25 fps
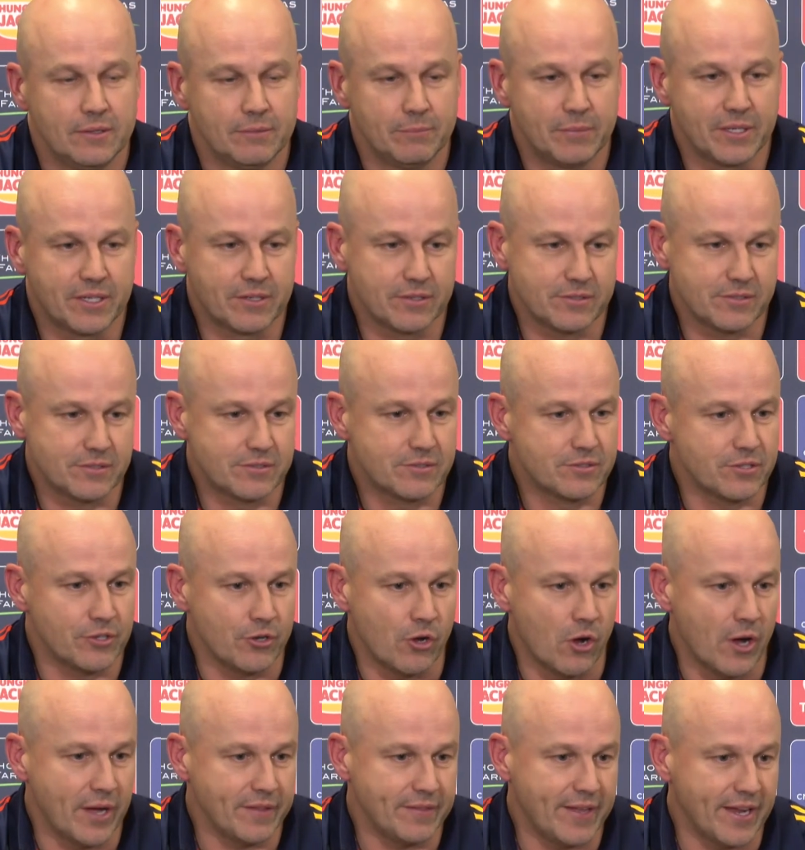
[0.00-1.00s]
because
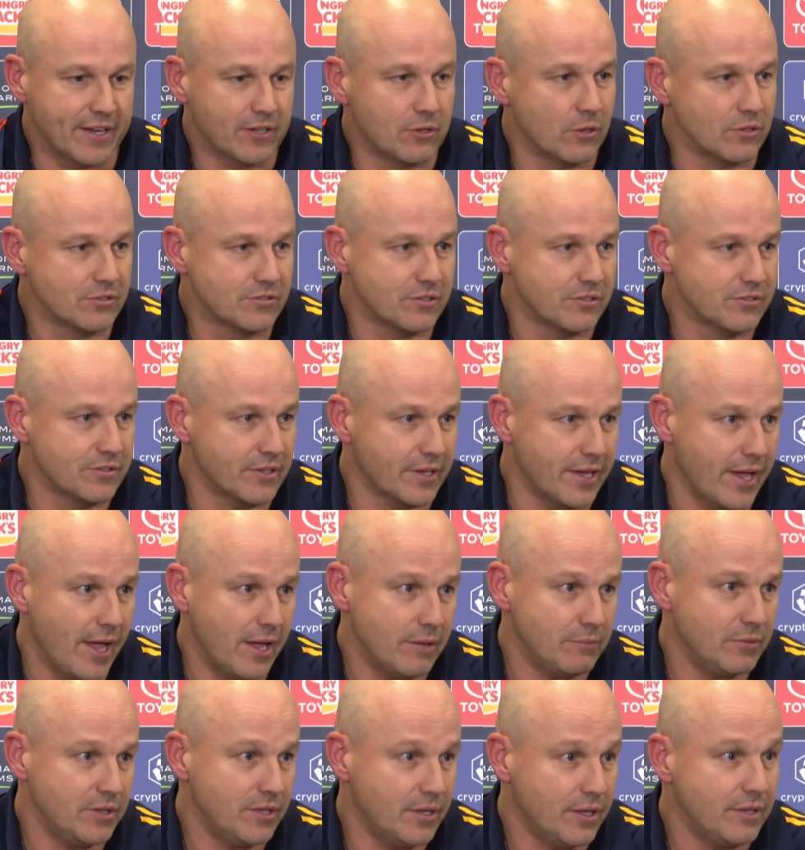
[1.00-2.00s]
tonight that cost us the
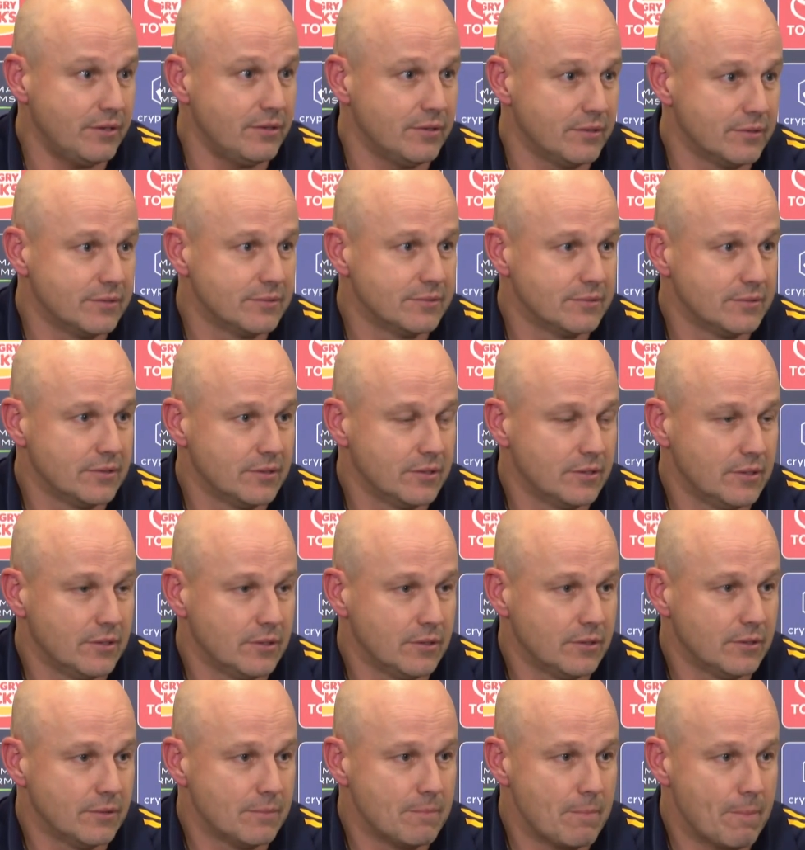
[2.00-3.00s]
game in the end.
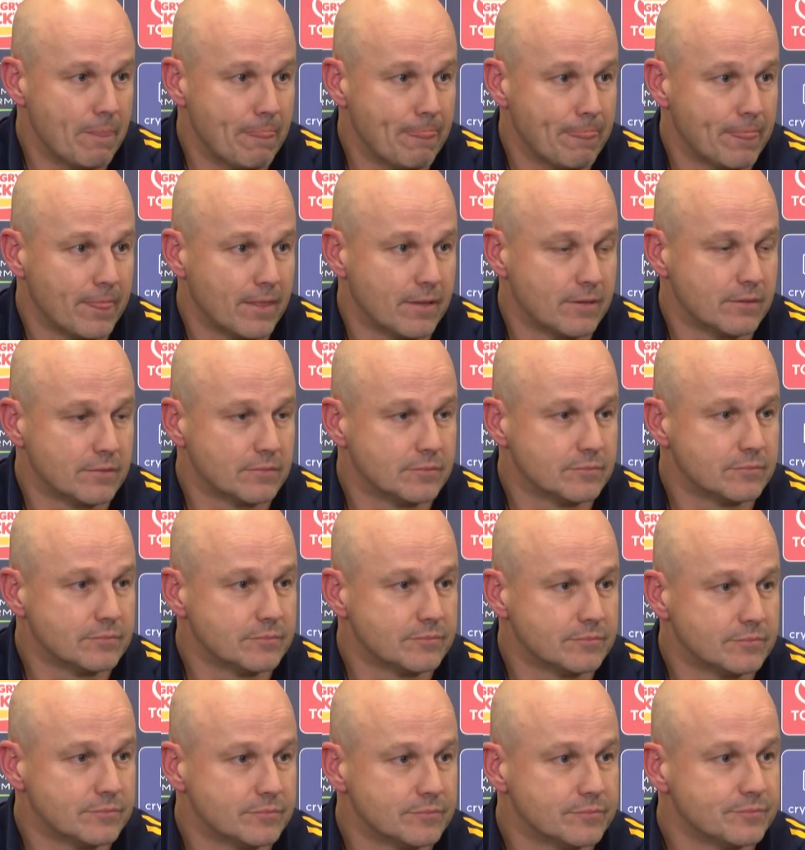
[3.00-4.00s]
do
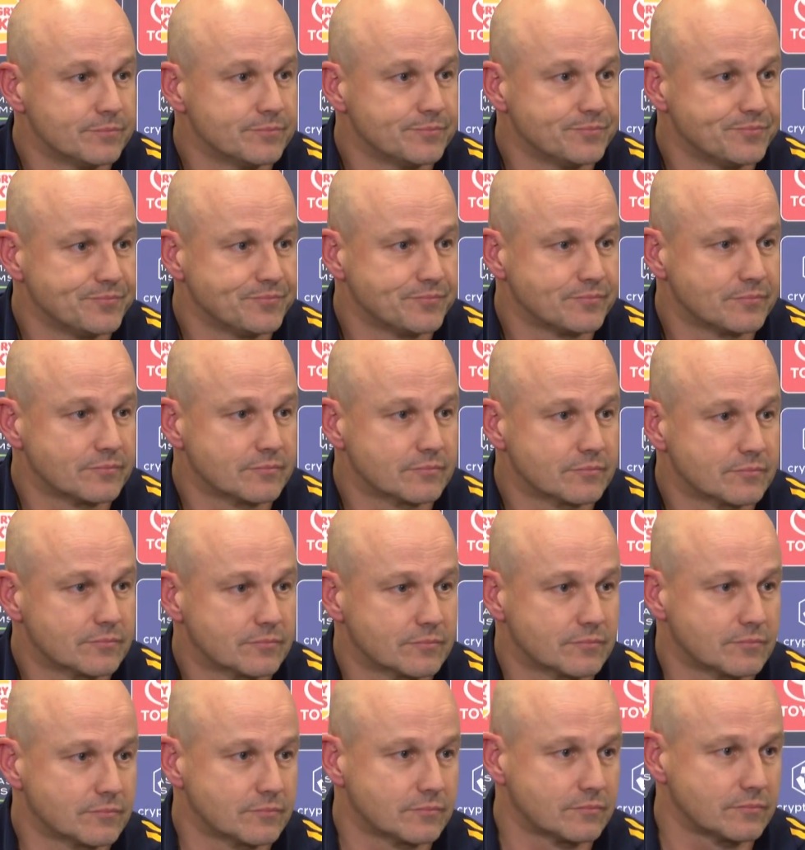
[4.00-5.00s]
two young forwards
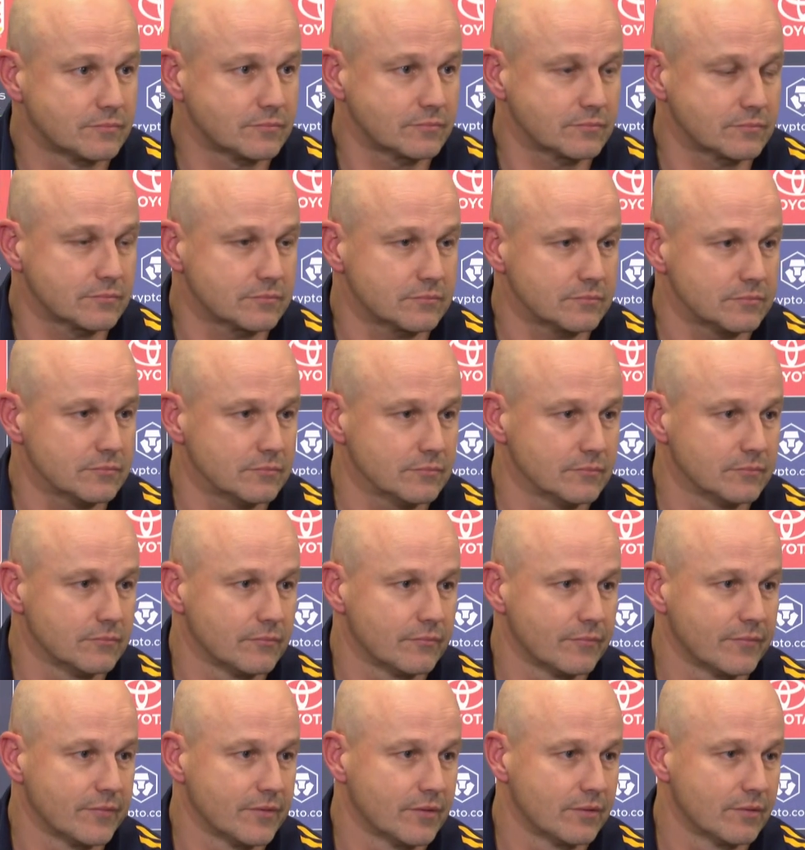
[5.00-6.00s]
like and
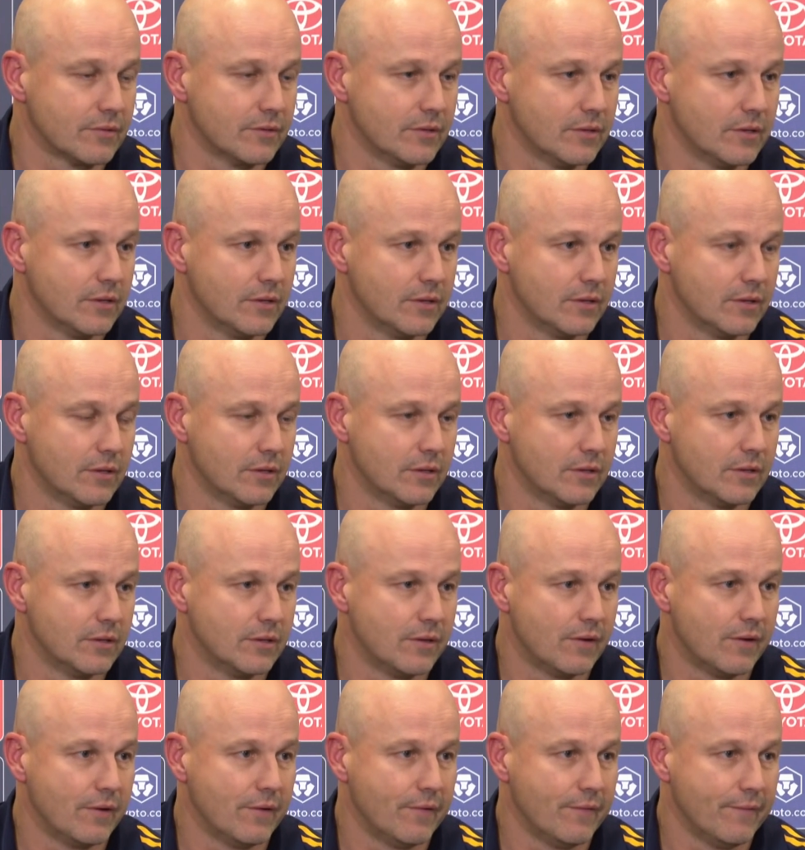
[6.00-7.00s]
Fogarty get out of that
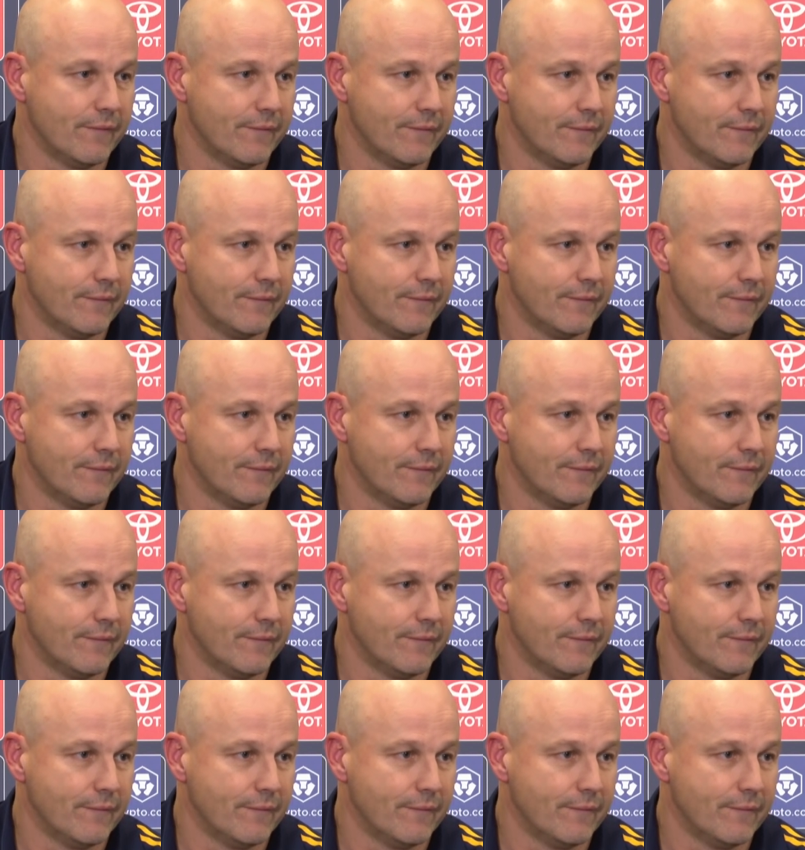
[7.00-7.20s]
experience?